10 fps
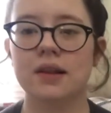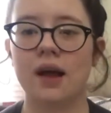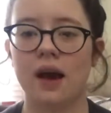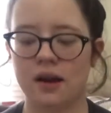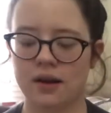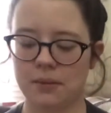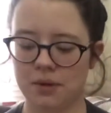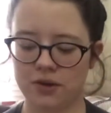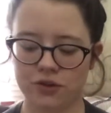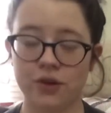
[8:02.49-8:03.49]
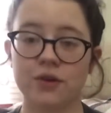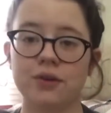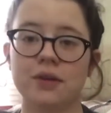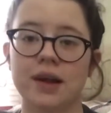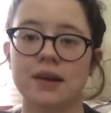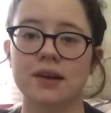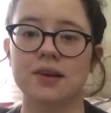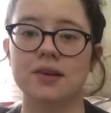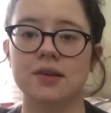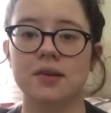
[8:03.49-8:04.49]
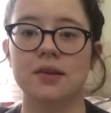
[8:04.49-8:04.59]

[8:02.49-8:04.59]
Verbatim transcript: that I'm gonna show you that Nick's